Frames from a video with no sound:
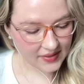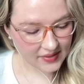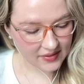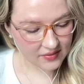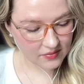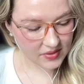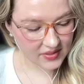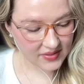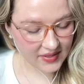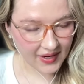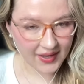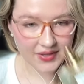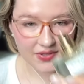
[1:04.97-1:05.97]
This was
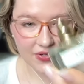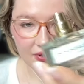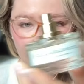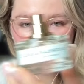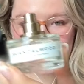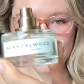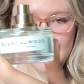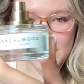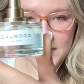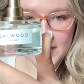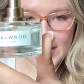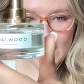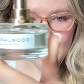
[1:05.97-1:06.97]
actually a
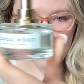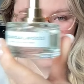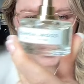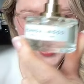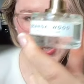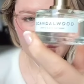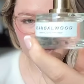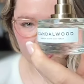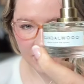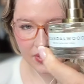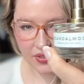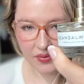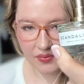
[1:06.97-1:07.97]

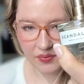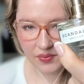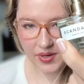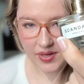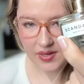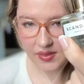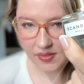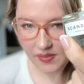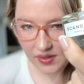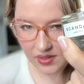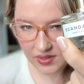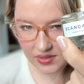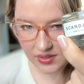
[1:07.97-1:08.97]
collaboration with
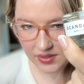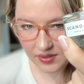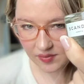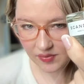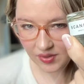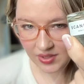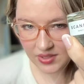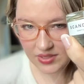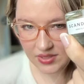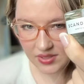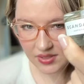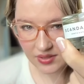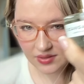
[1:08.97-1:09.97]
Dita Von
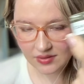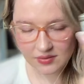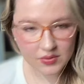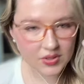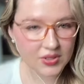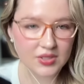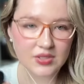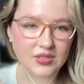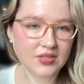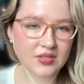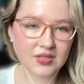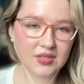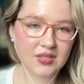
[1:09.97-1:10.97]
Teese, which is
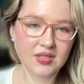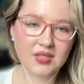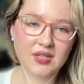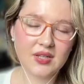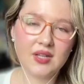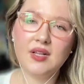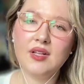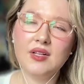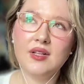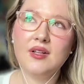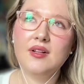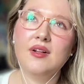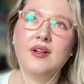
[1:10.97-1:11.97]
just,
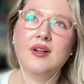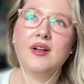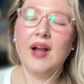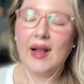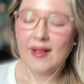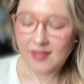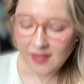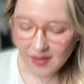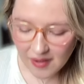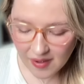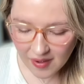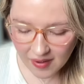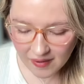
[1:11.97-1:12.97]
I
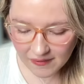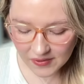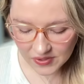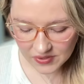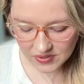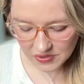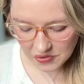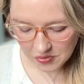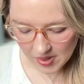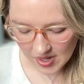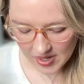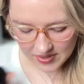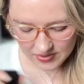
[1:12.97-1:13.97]
love her so
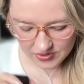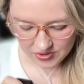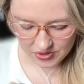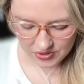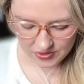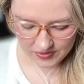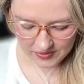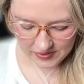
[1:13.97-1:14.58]
much.